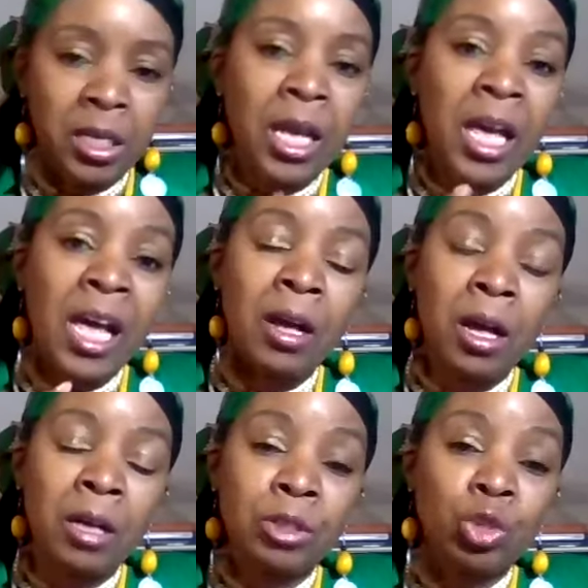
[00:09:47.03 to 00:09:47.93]
Yeah,
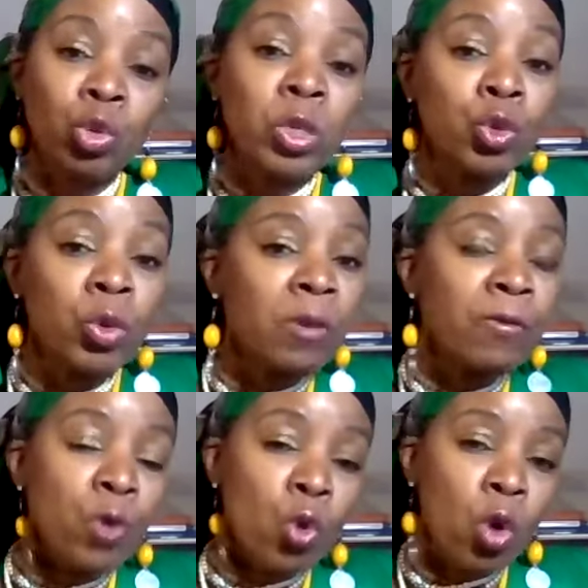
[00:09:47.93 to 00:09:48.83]
at
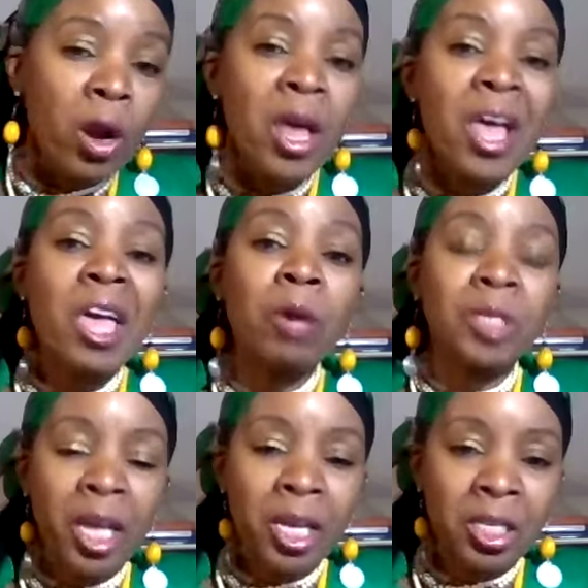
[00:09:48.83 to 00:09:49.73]
2024, it
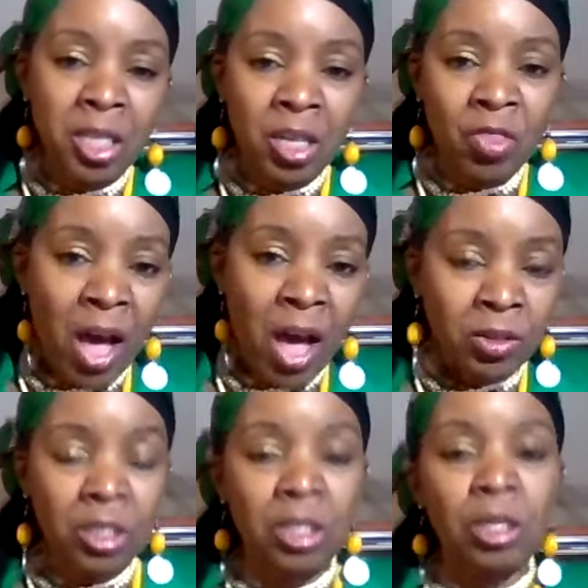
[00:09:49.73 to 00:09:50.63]
was 18,000.